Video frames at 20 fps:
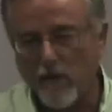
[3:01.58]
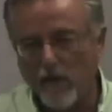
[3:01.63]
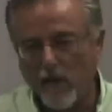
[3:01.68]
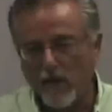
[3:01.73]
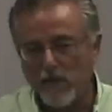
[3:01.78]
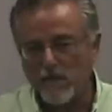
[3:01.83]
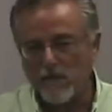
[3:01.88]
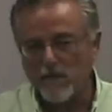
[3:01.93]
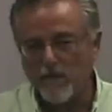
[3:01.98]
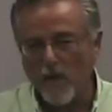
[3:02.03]

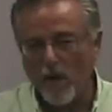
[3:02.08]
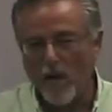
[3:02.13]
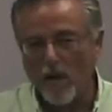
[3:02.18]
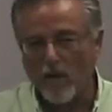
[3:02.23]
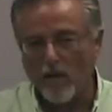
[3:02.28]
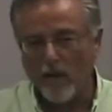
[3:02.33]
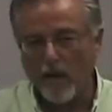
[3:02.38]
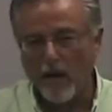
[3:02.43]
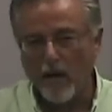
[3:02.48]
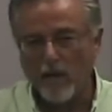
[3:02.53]
these
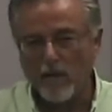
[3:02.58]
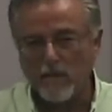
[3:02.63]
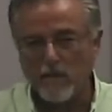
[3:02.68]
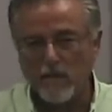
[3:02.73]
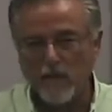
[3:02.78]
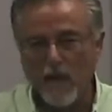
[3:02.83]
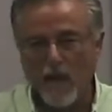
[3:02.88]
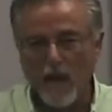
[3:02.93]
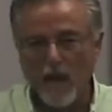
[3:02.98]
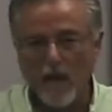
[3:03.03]
smaller ears
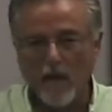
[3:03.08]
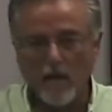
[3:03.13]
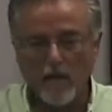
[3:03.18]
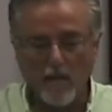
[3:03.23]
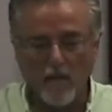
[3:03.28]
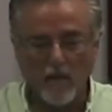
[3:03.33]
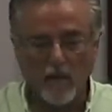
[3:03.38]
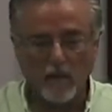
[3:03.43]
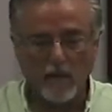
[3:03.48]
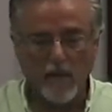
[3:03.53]

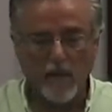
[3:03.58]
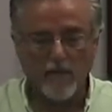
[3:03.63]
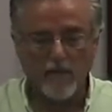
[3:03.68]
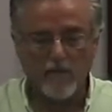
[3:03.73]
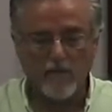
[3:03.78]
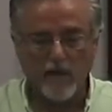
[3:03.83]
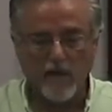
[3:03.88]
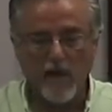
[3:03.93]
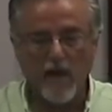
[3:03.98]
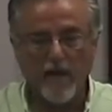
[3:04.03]
and we'll
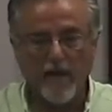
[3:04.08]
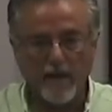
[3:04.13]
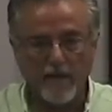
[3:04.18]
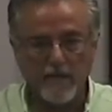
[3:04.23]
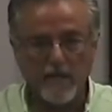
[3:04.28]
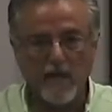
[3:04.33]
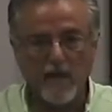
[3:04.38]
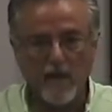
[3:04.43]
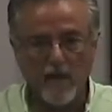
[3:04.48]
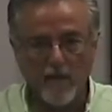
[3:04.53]
demonstrate how that's
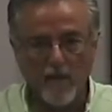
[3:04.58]
done in a